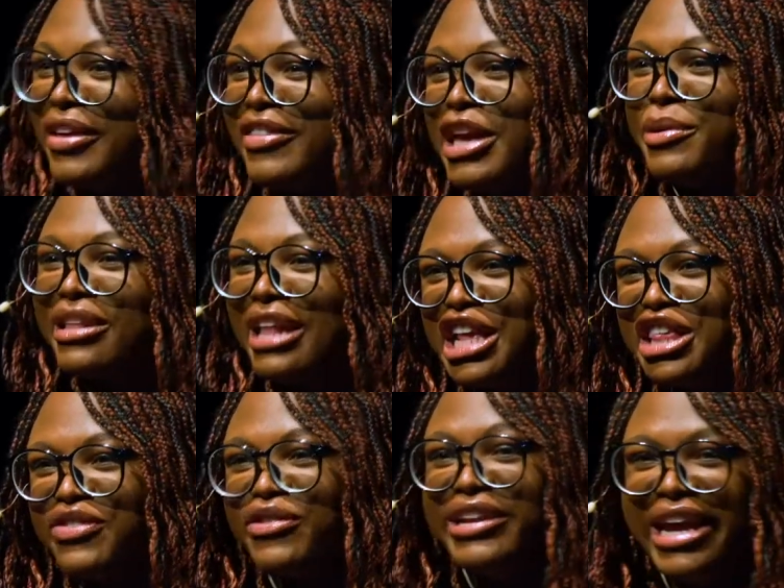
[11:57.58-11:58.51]
they would
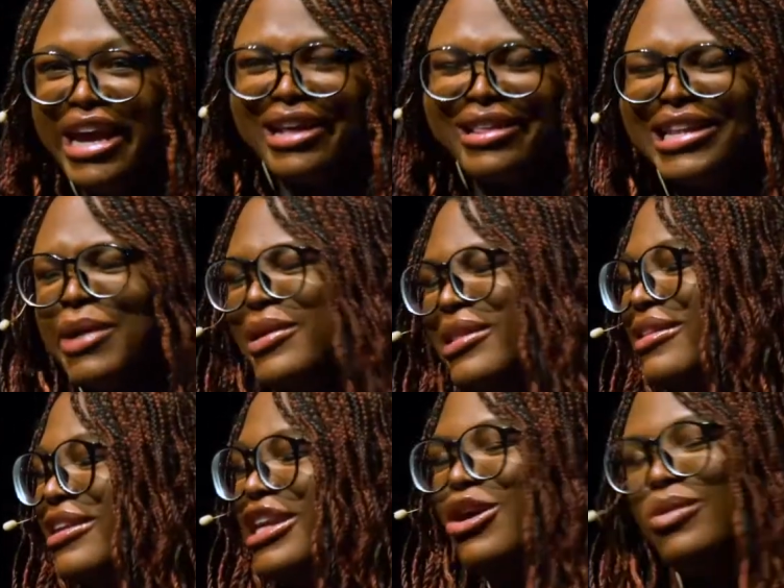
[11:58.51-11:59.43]
last for days, and I would,
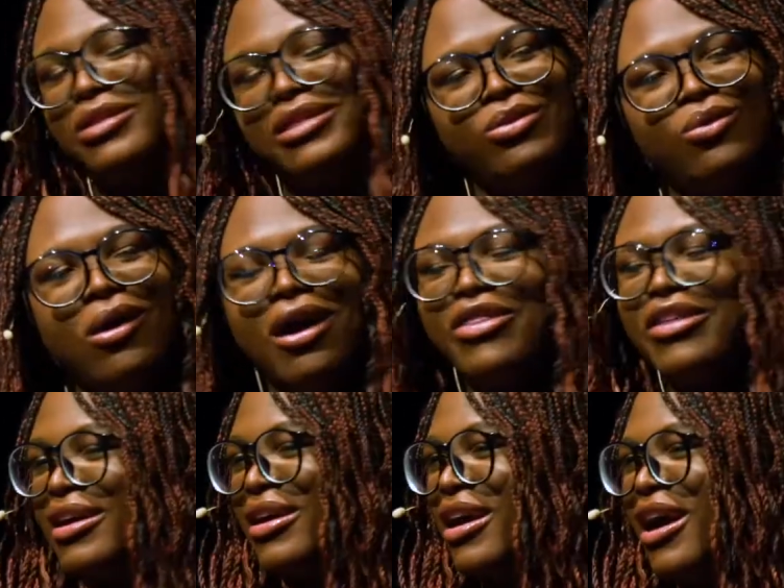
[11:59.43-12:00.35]
you know,
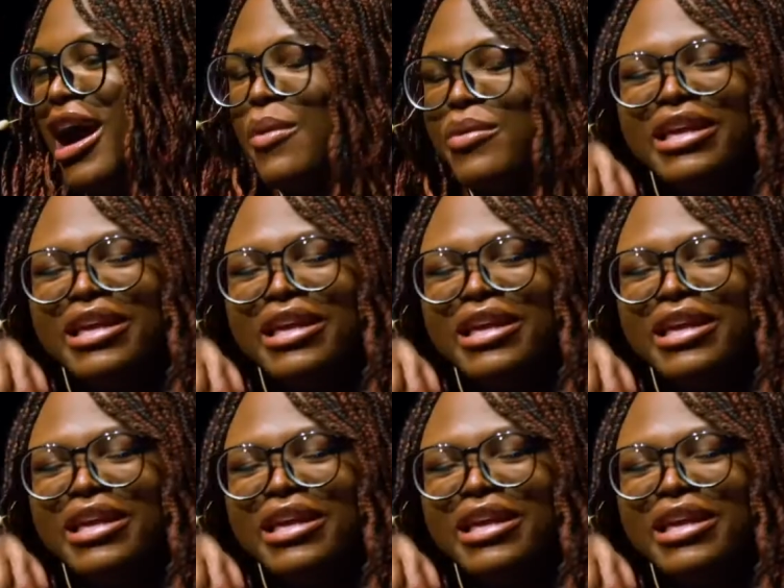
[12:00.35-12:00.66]
I would